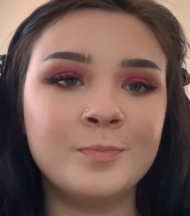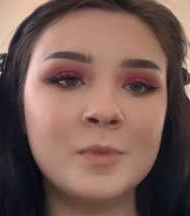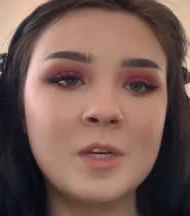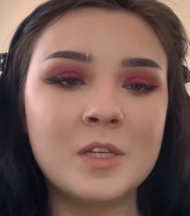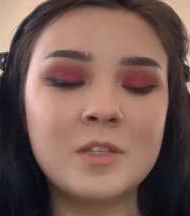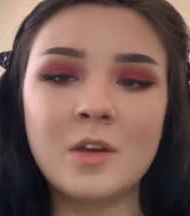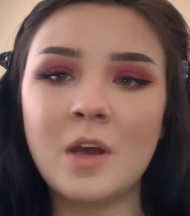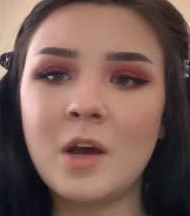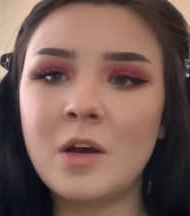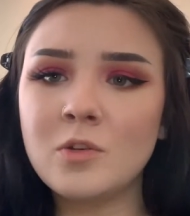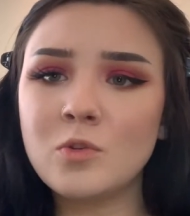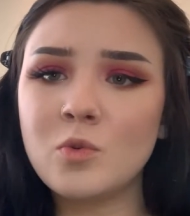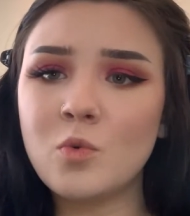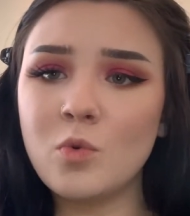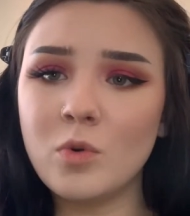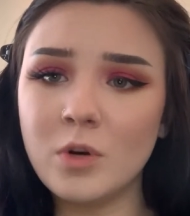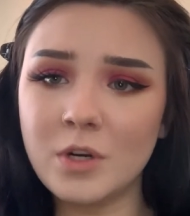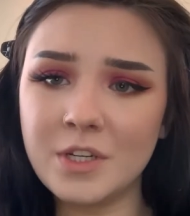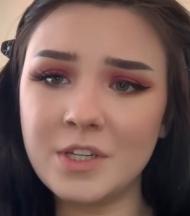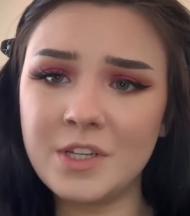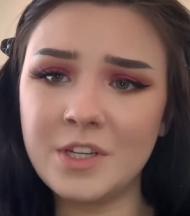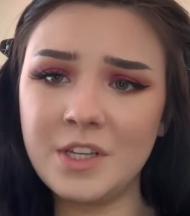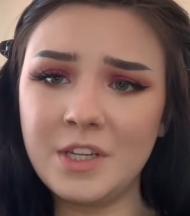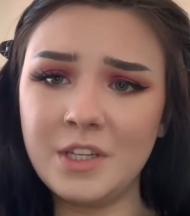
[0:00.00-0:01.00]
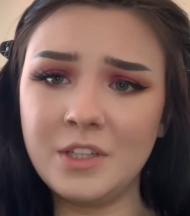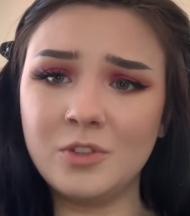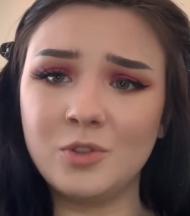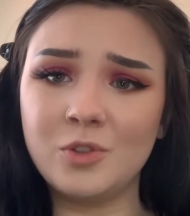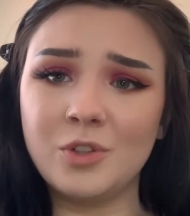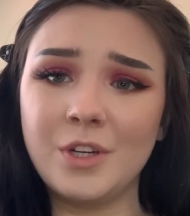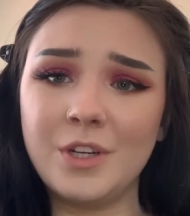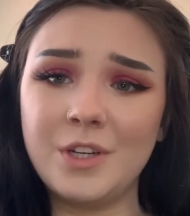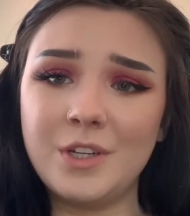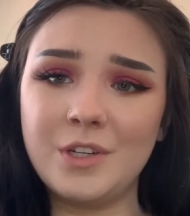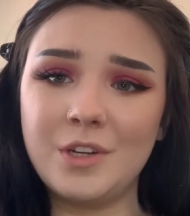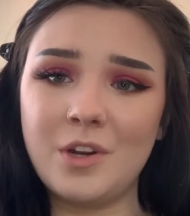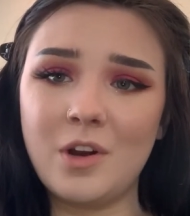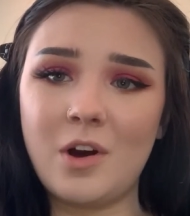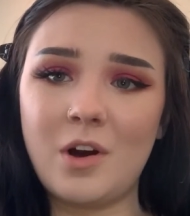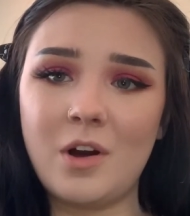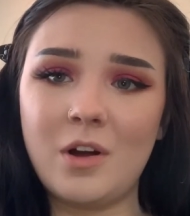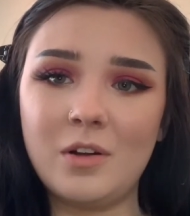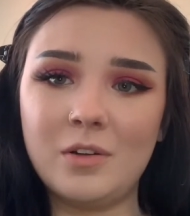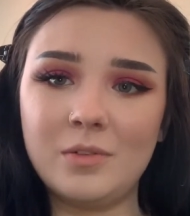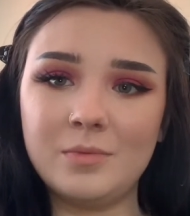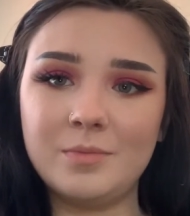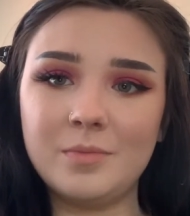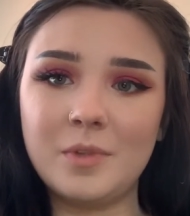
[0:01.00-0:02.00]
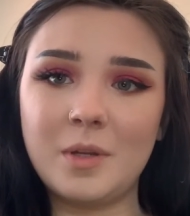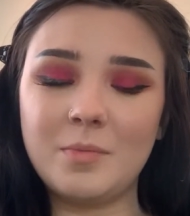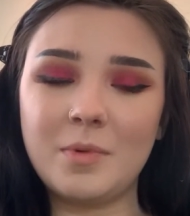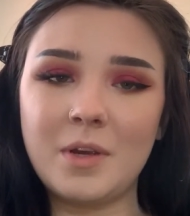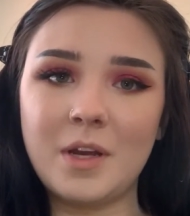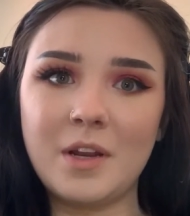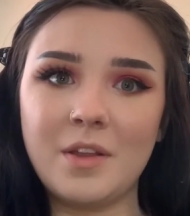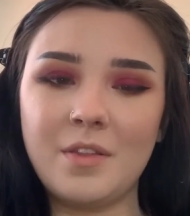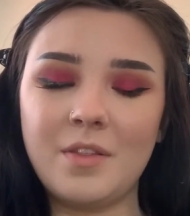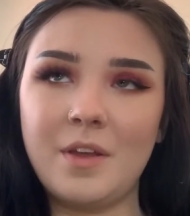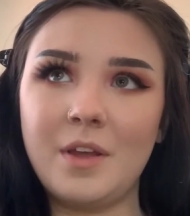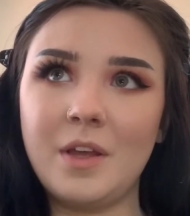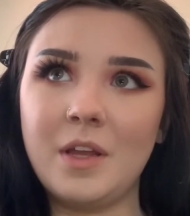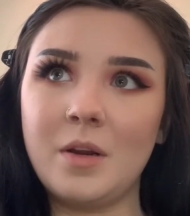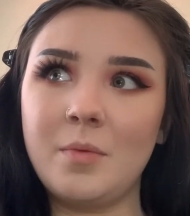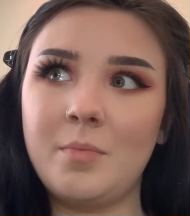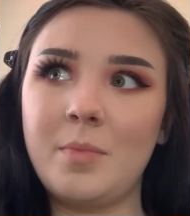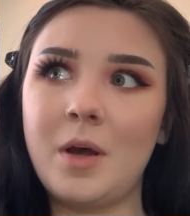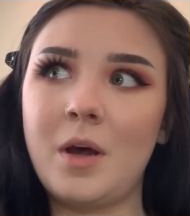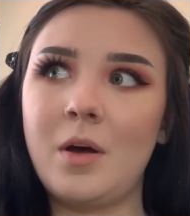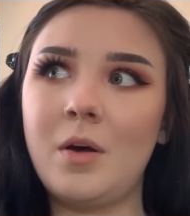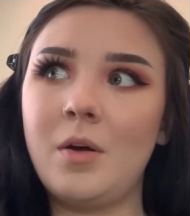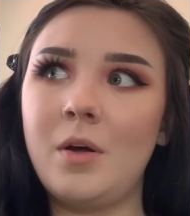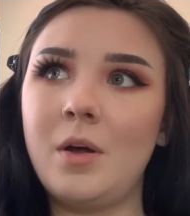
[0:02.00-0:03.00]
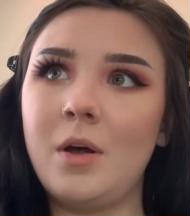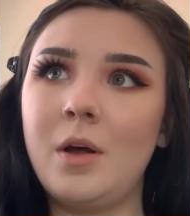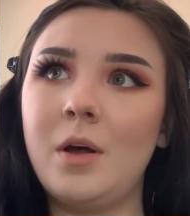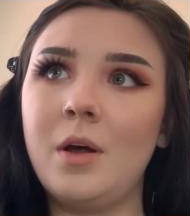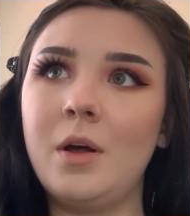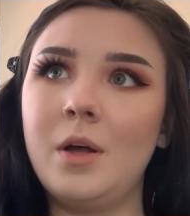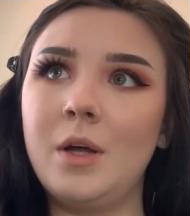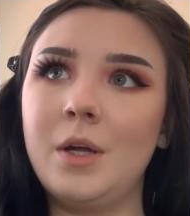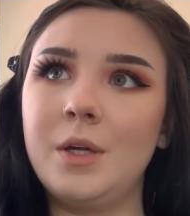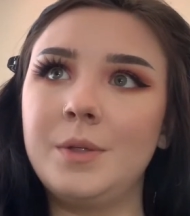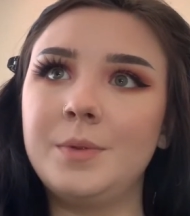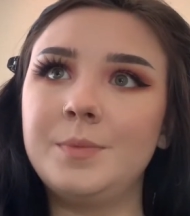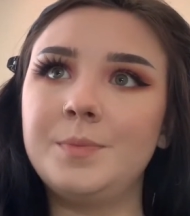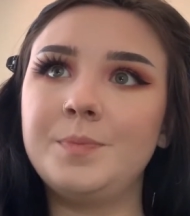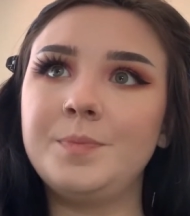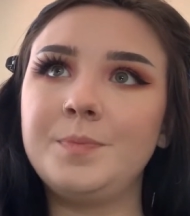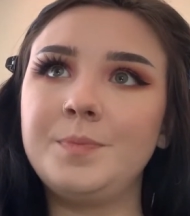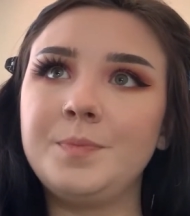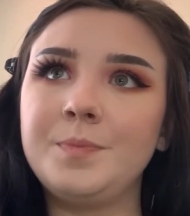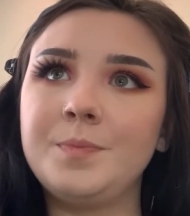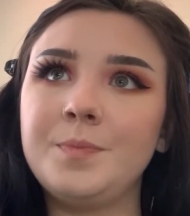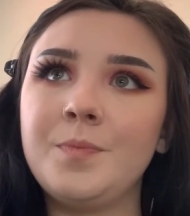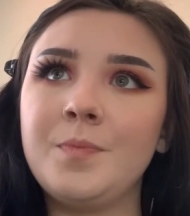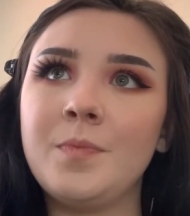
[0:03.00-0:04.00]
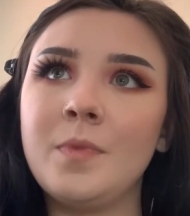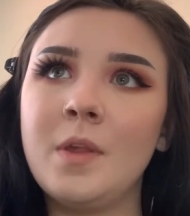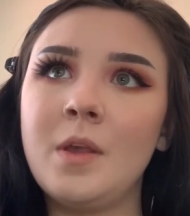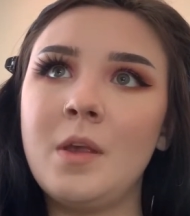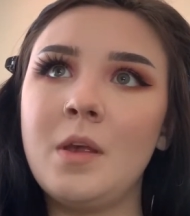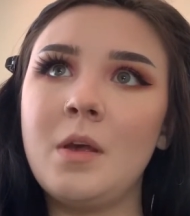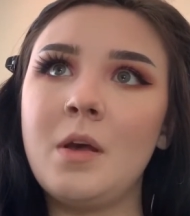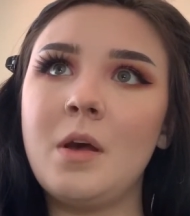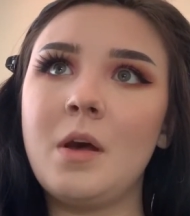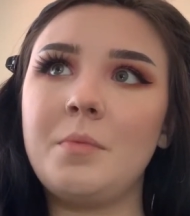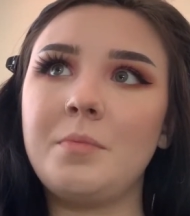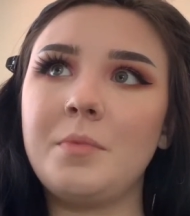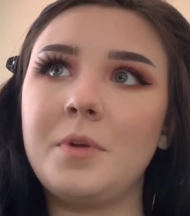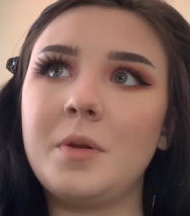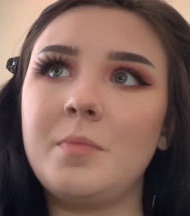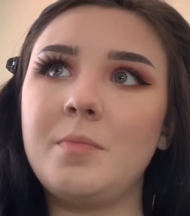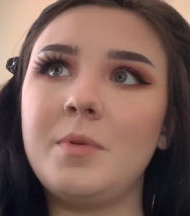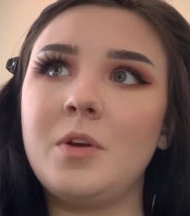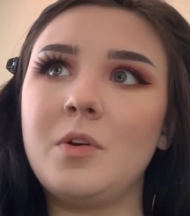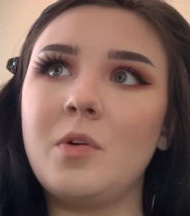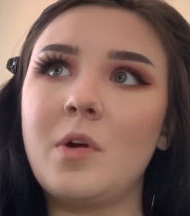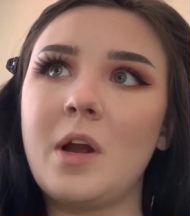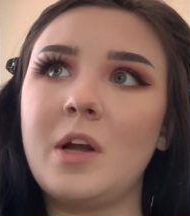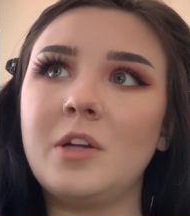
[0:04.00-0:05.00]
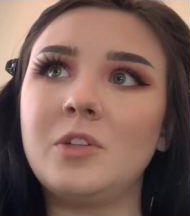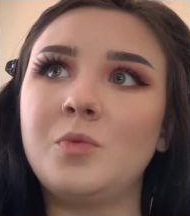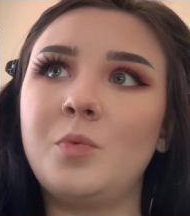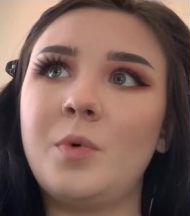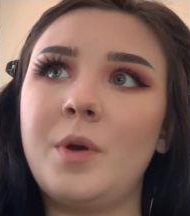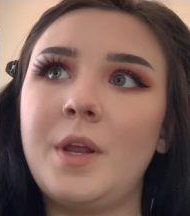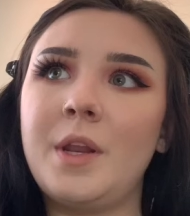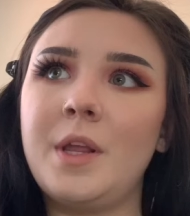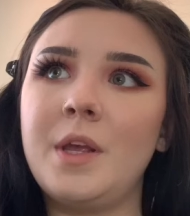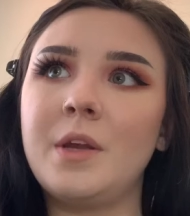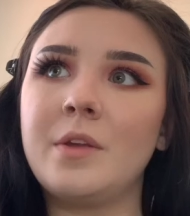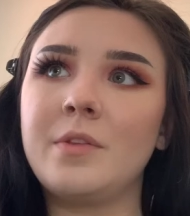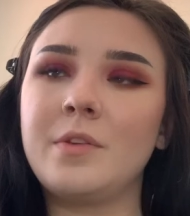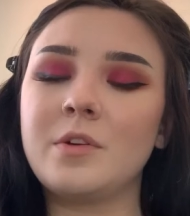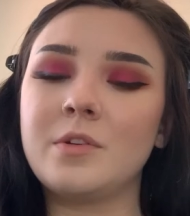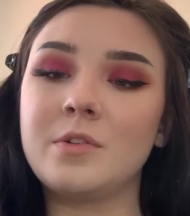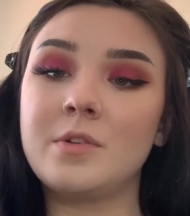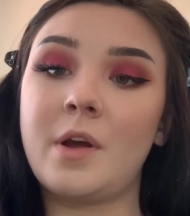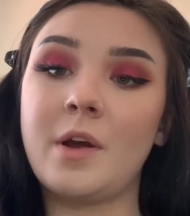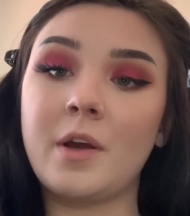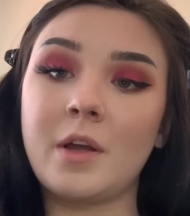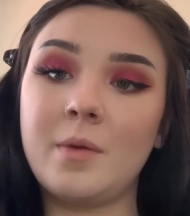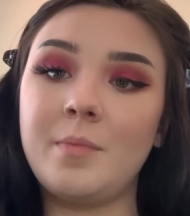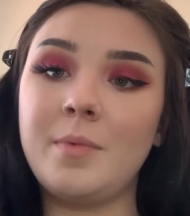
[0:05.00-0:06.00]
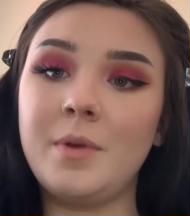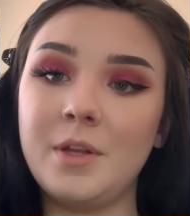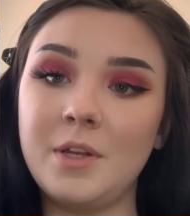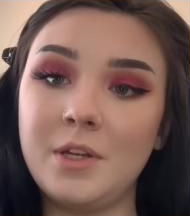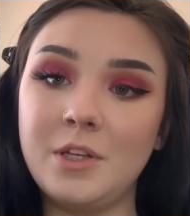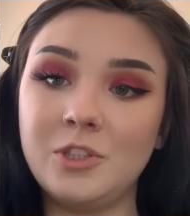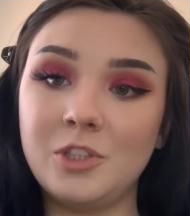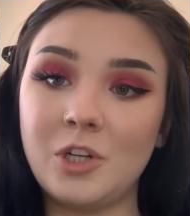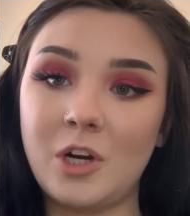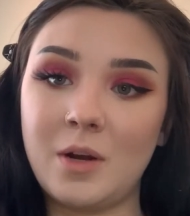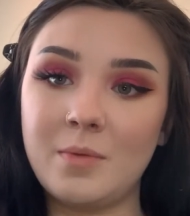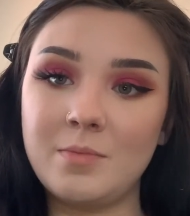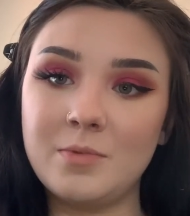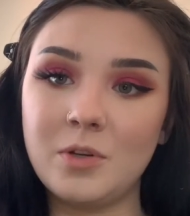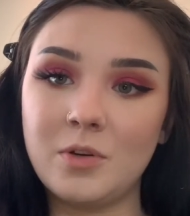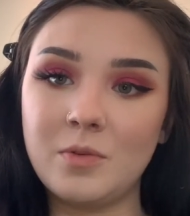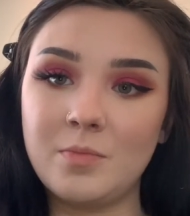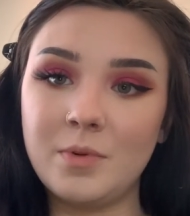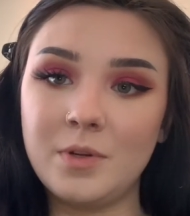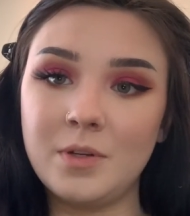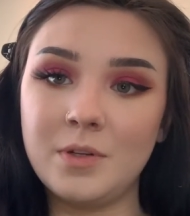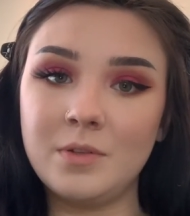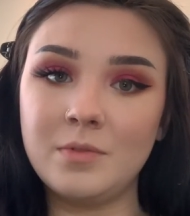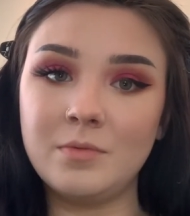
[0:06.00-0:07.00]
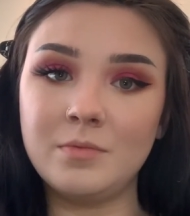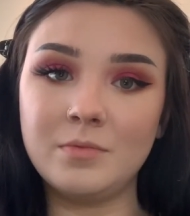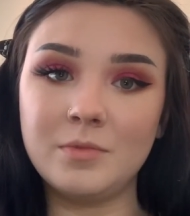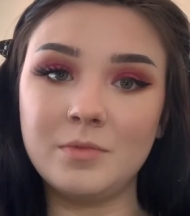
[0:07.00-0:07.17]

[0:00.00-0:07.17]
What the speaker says: So how's quarantine treating y'all? I'm kind of thinking about how I'm gonna be graduating and there's not gonna be any jobs open.